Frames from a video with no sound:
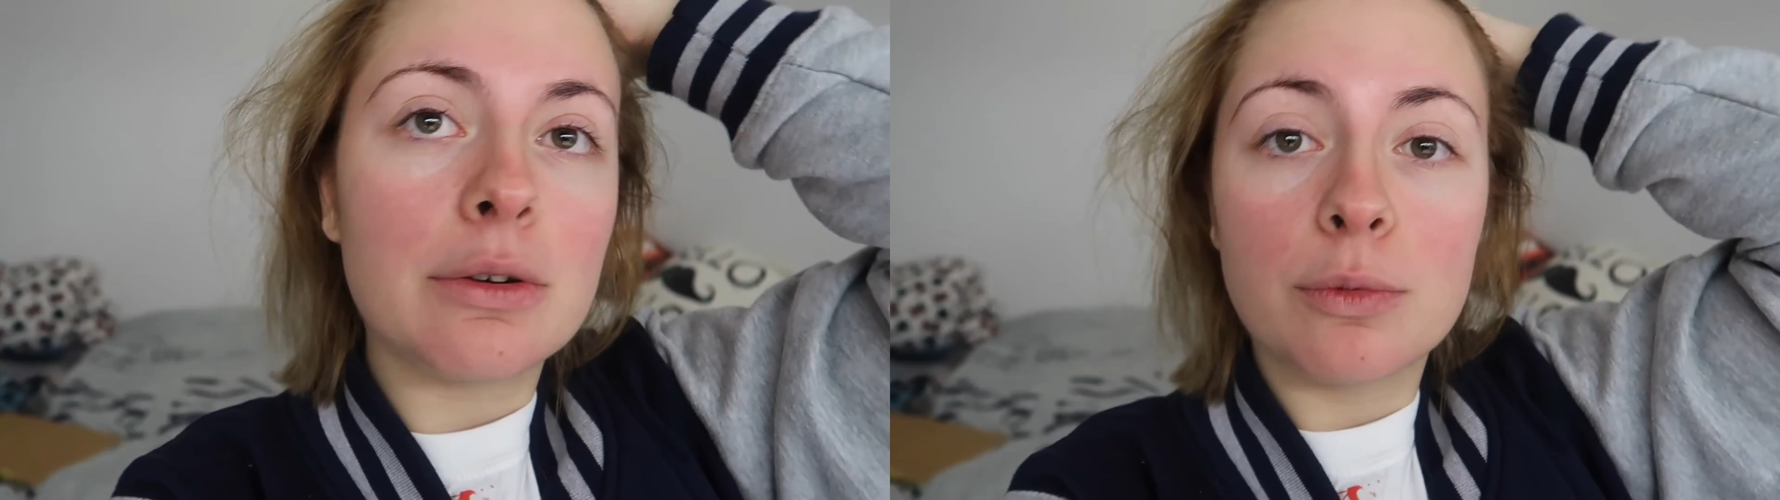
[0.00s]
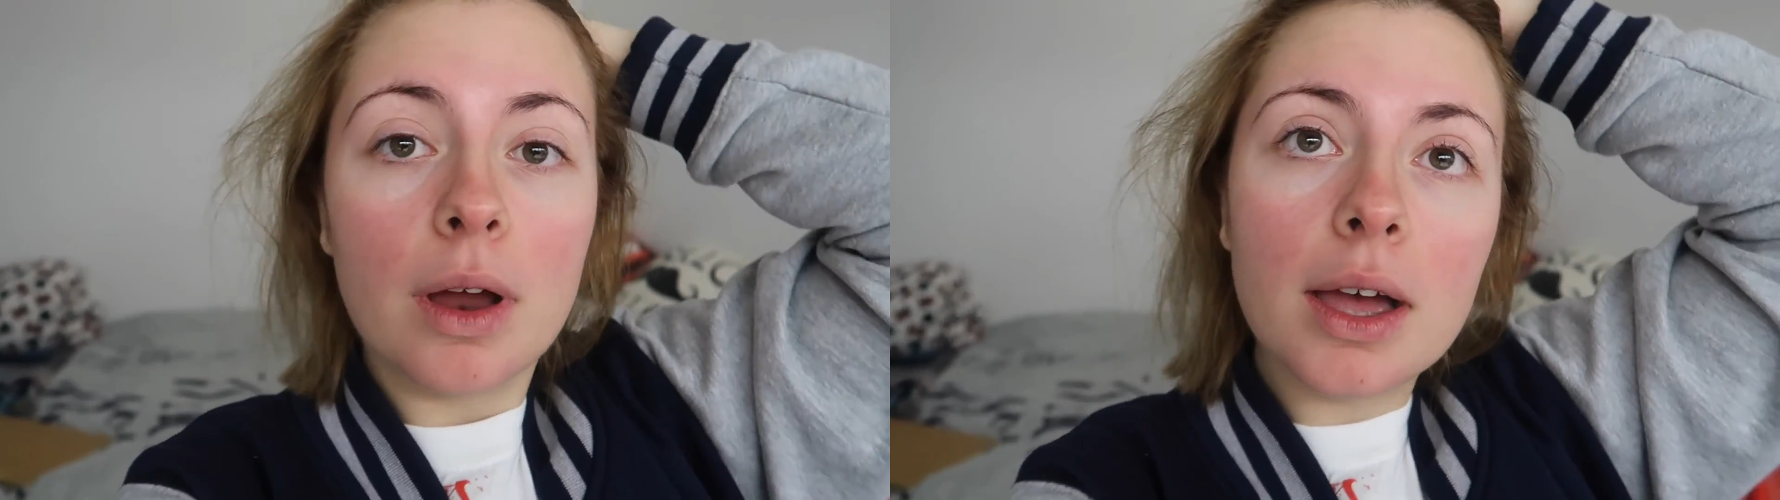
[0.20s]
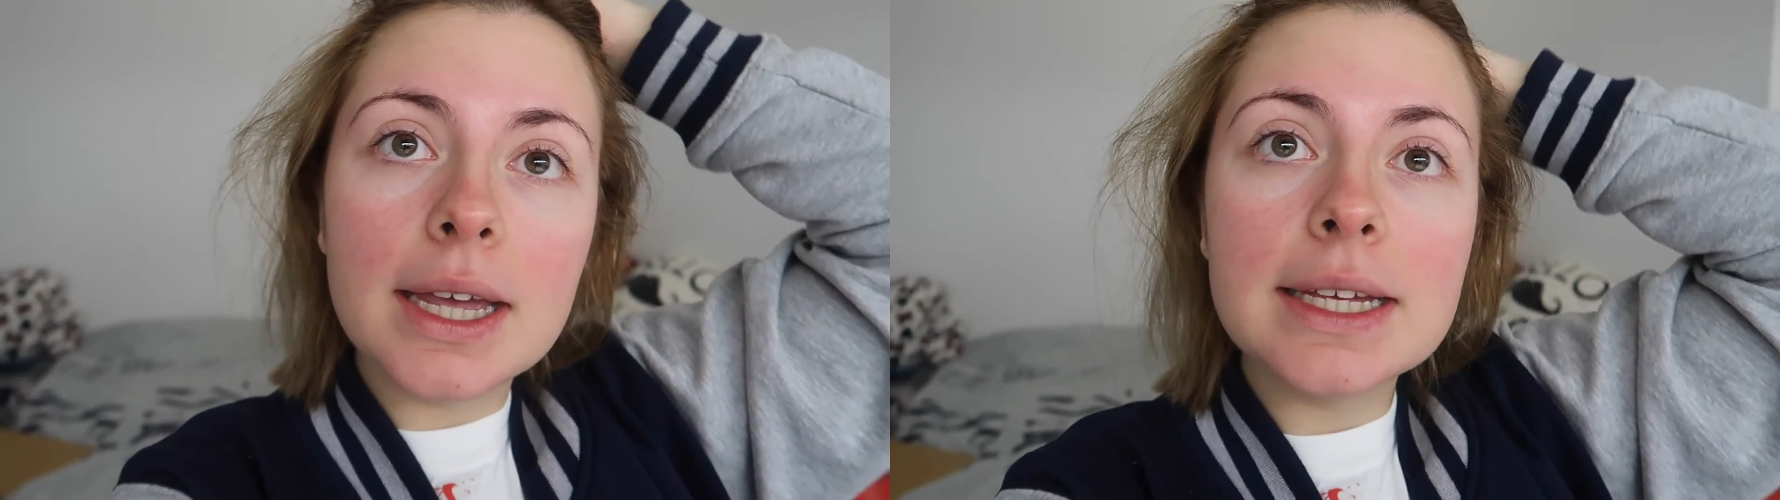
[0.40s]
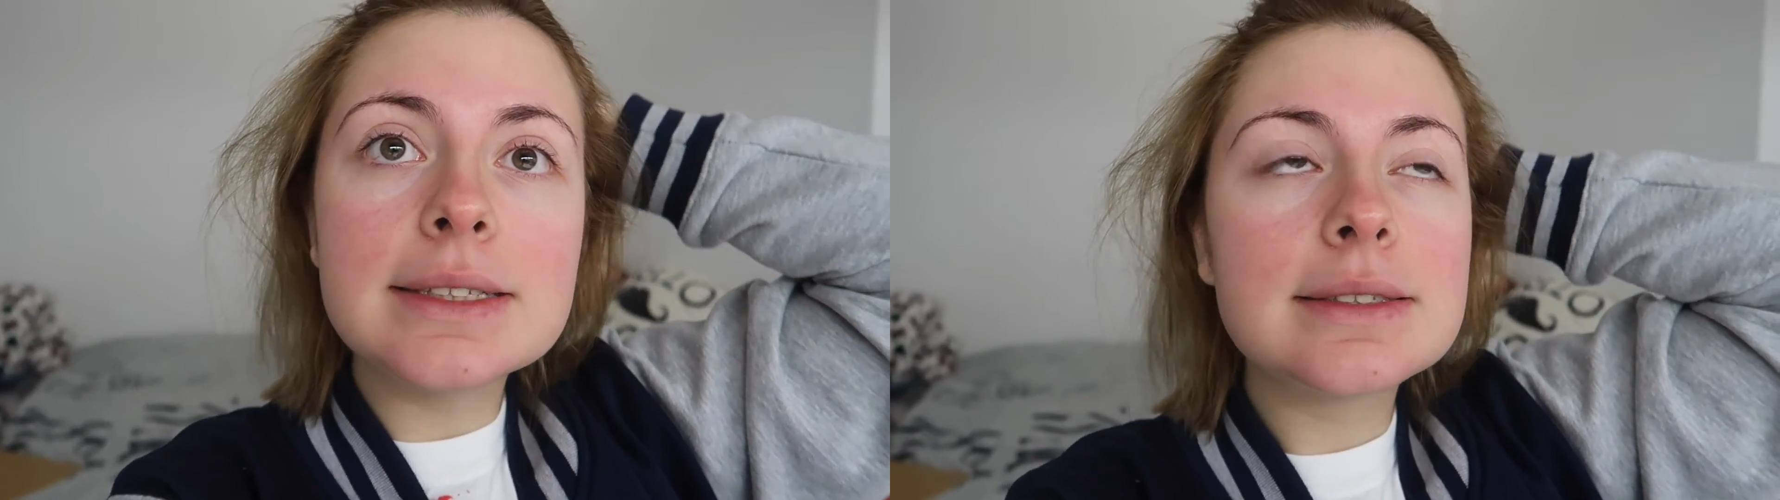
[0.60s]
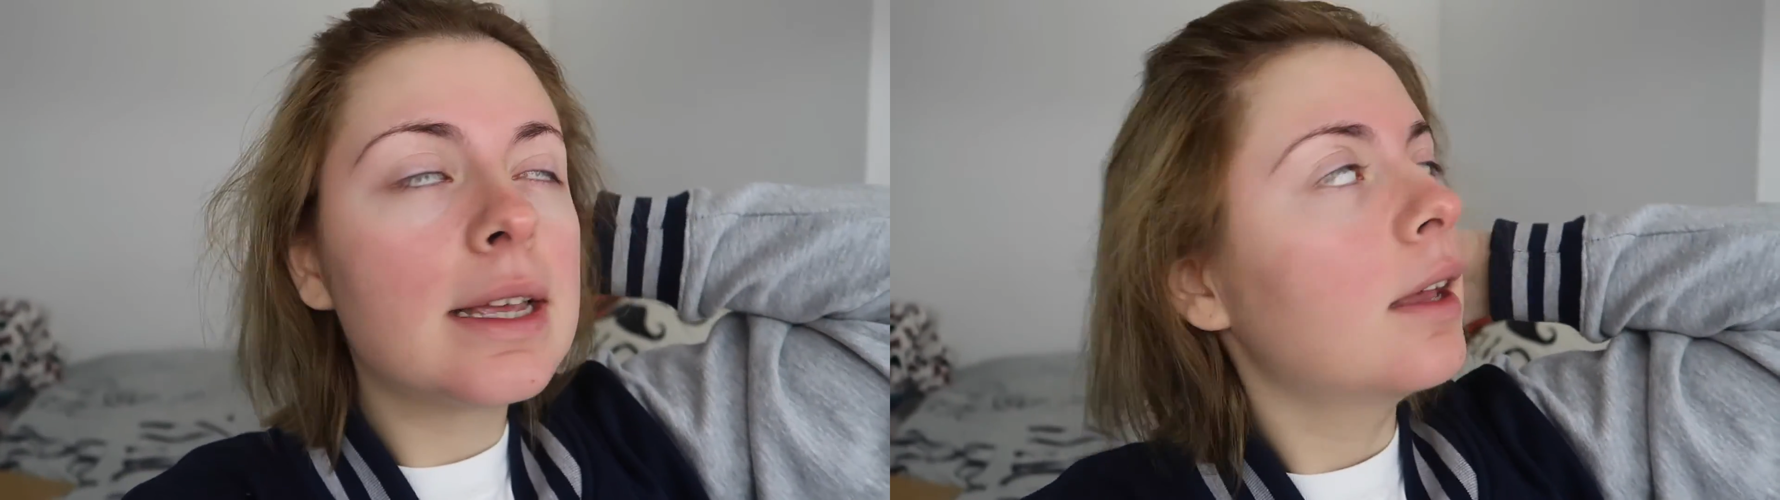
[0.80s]
there are
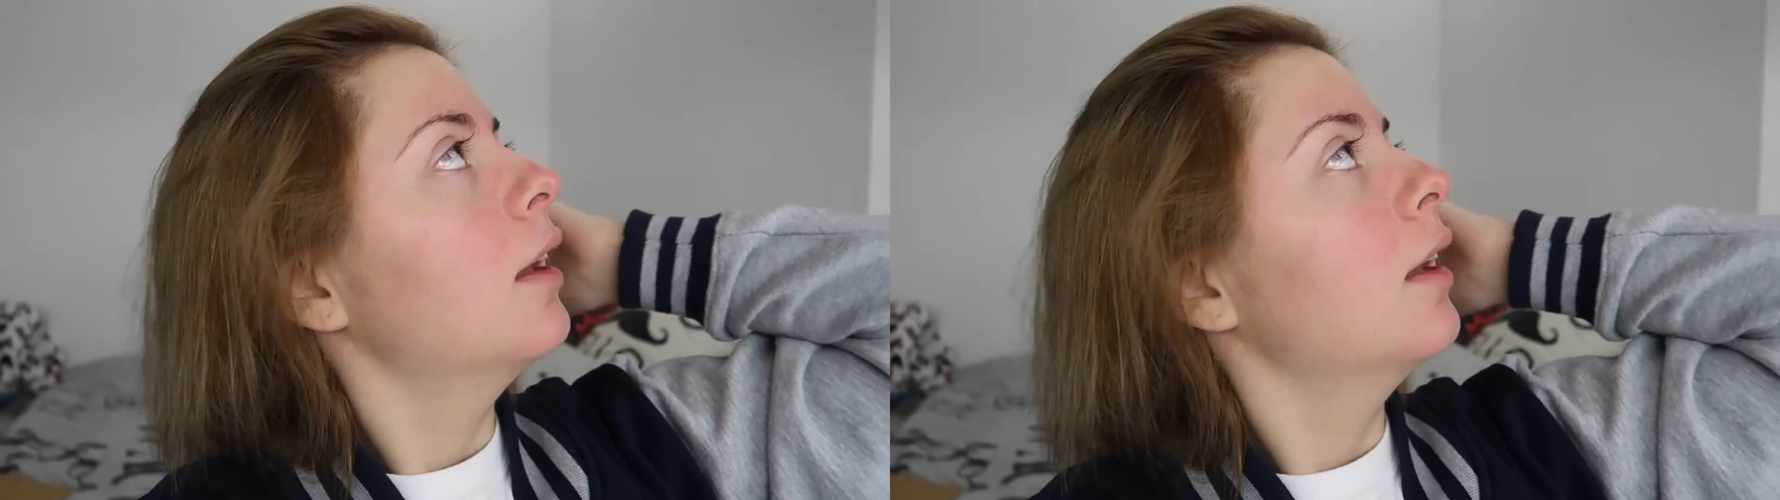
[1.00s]
rides,